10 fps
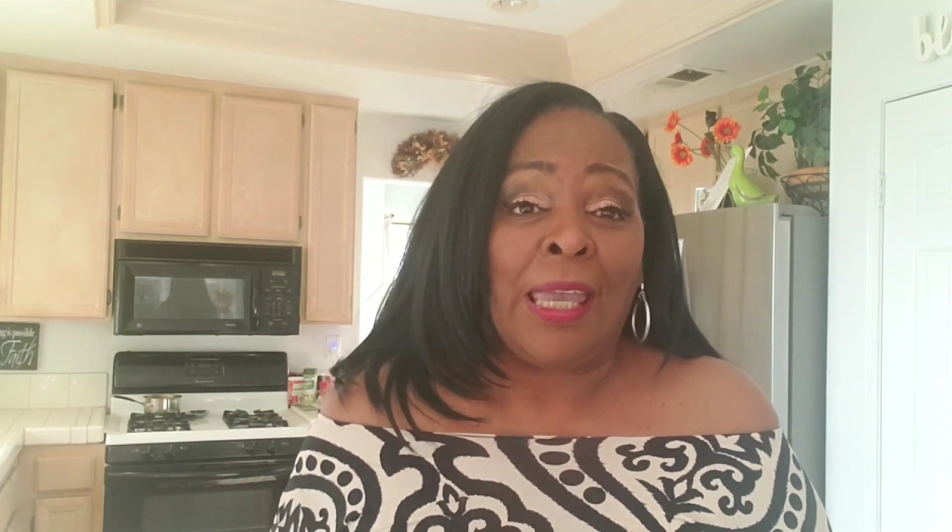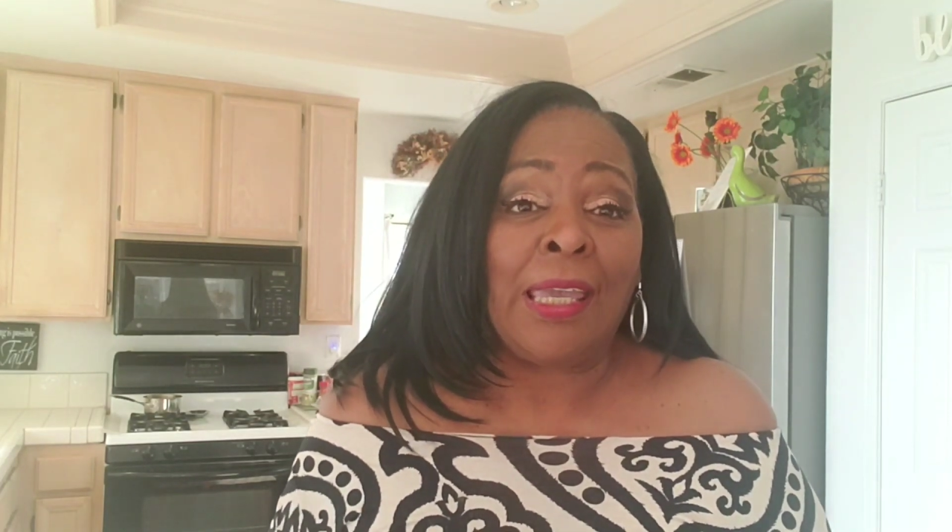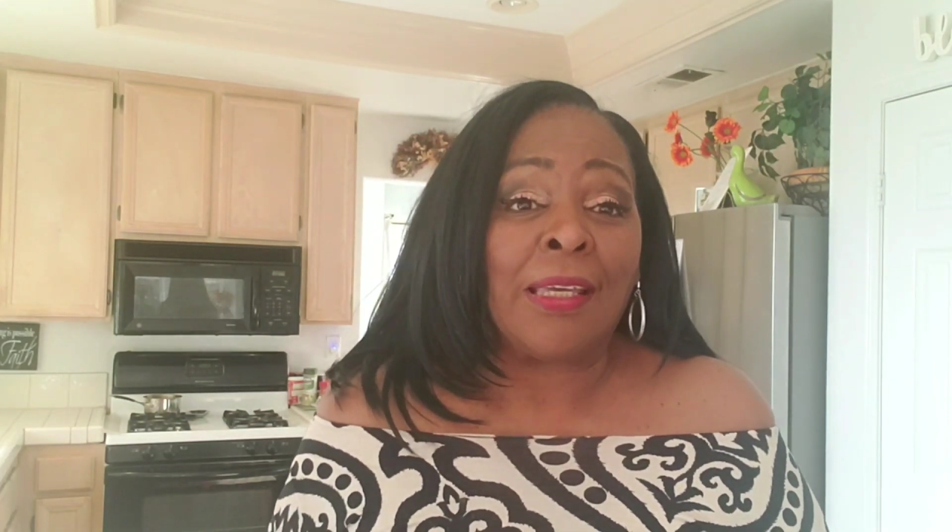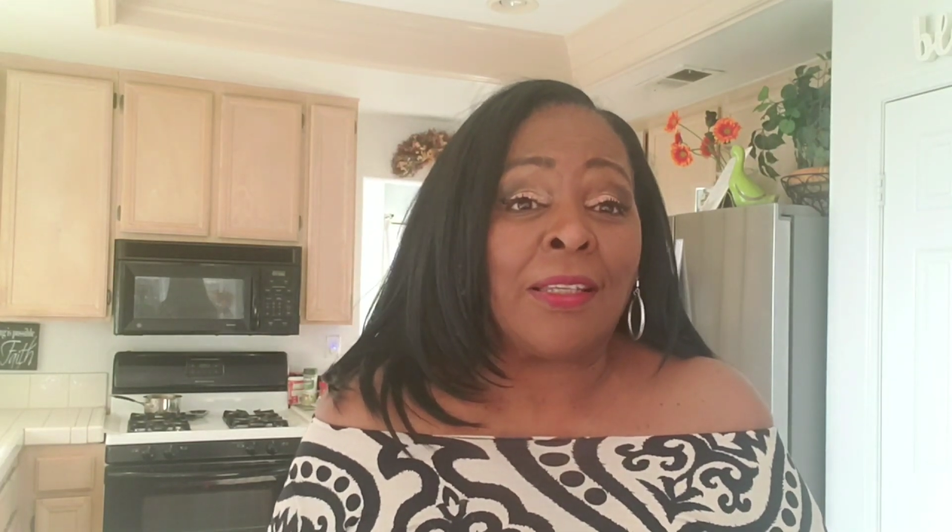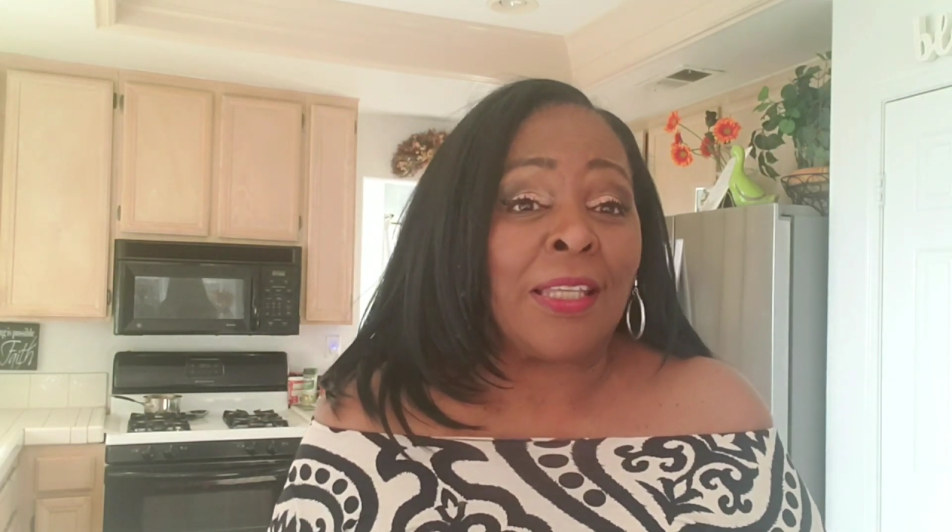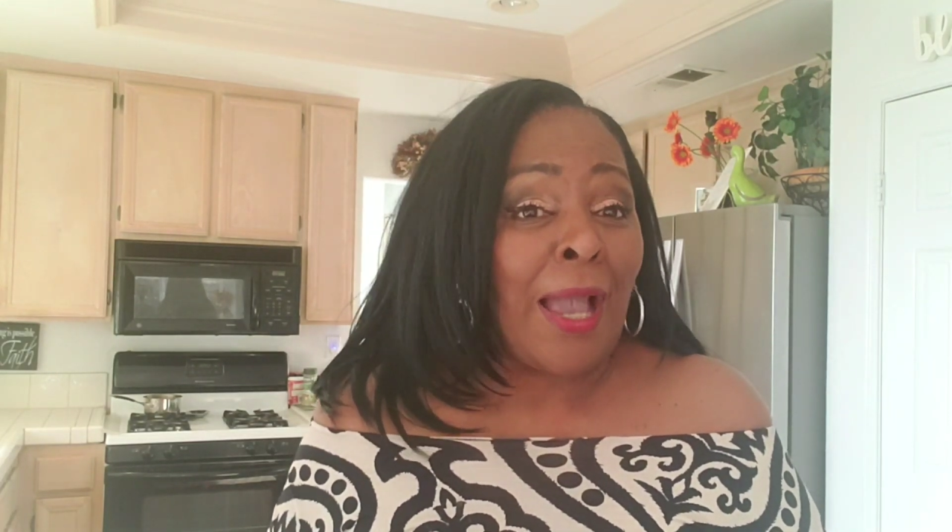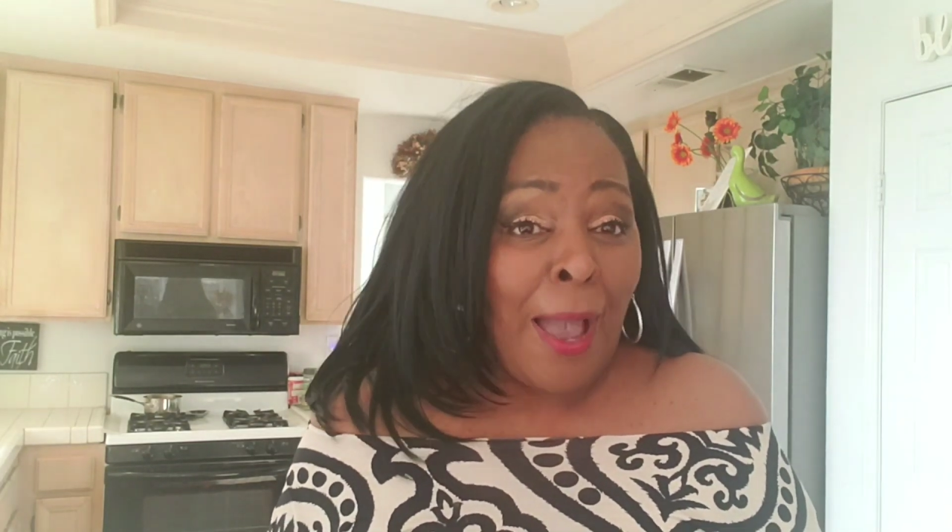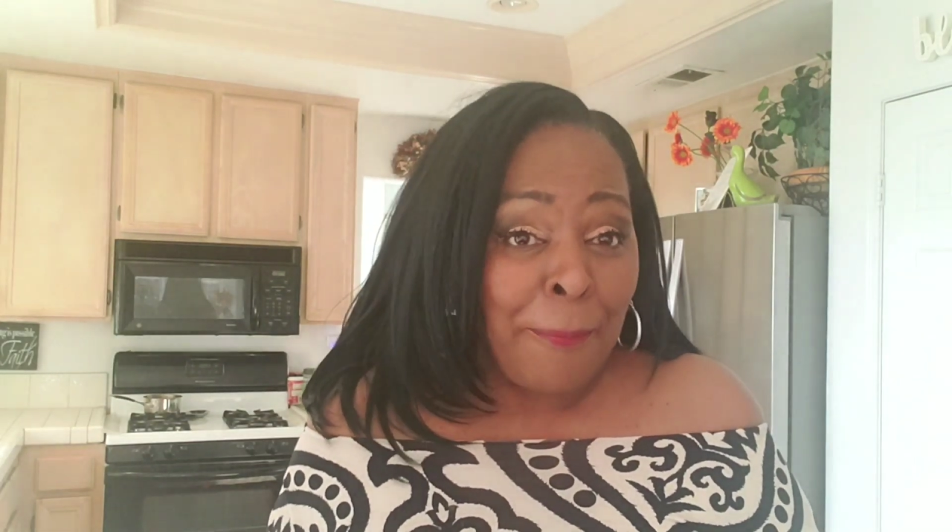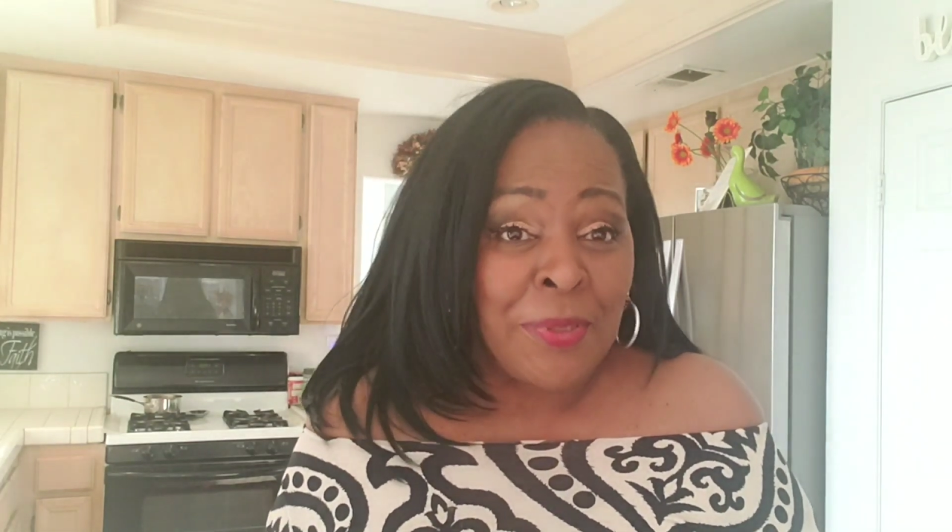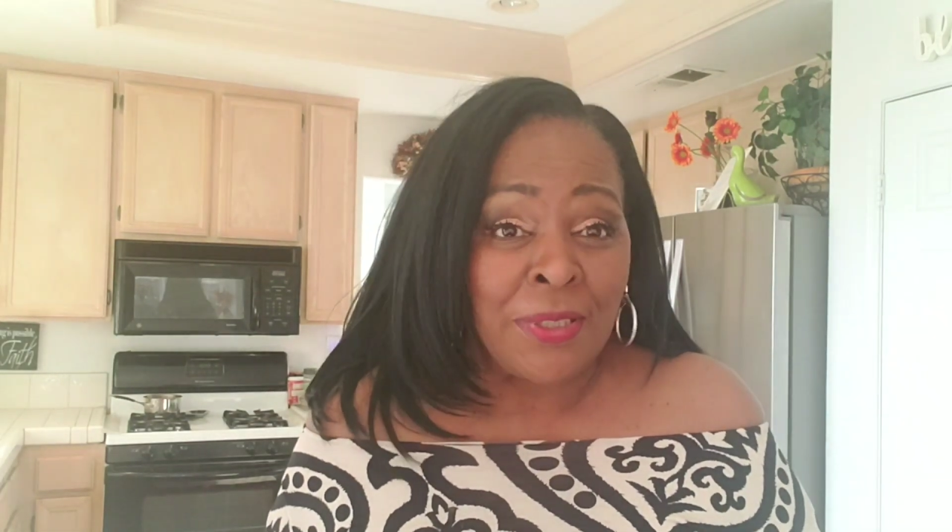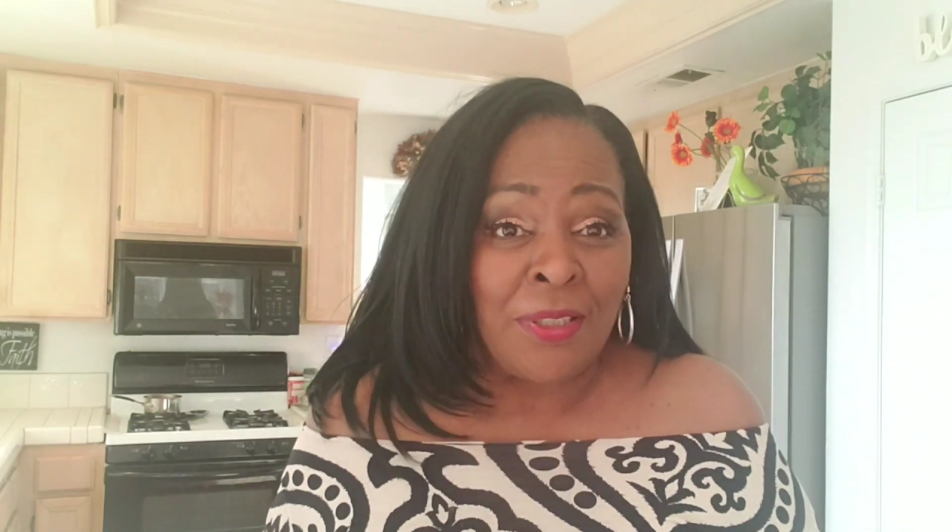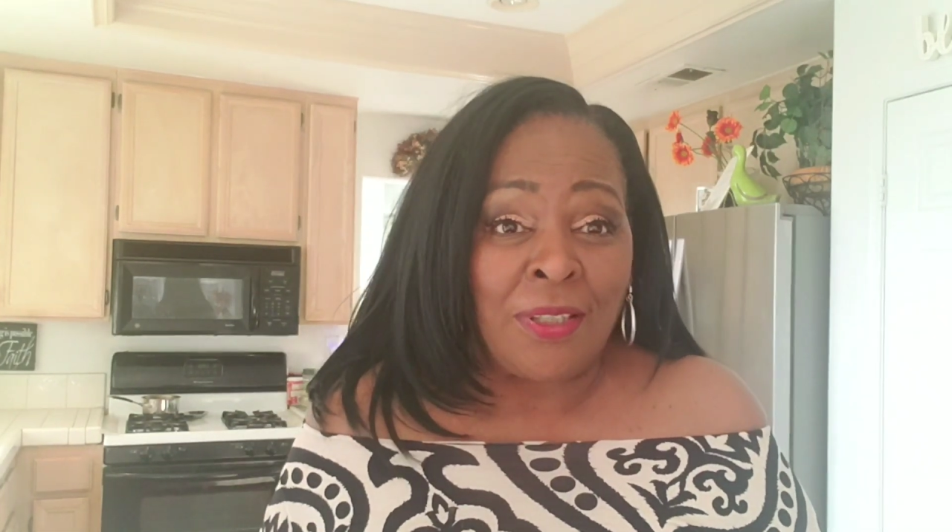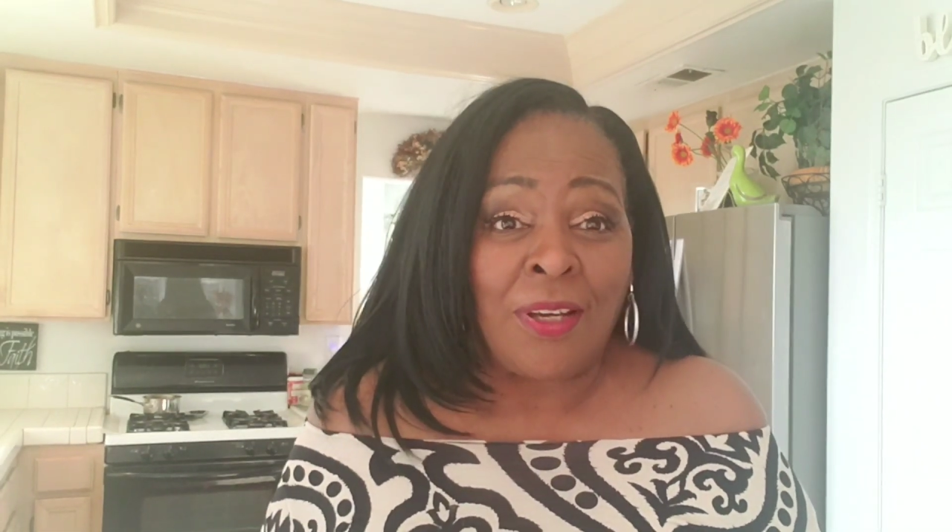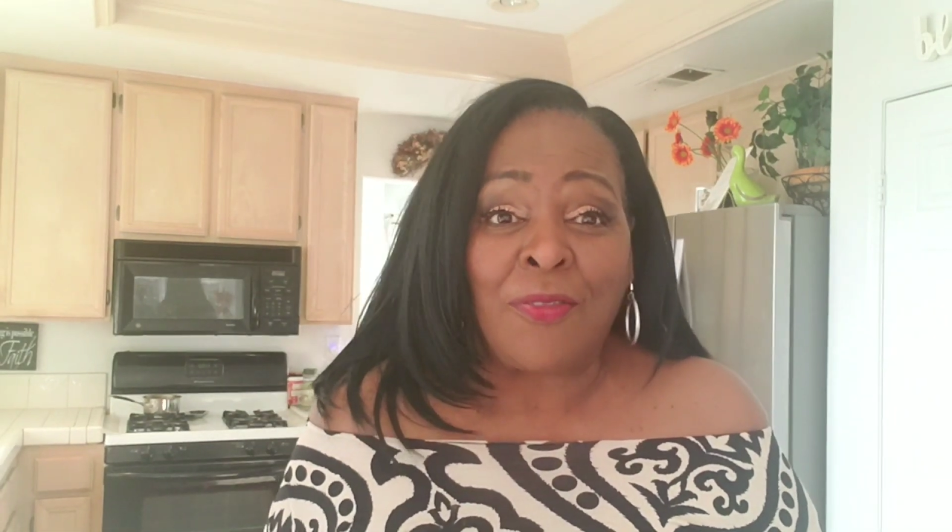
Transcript: And the opposite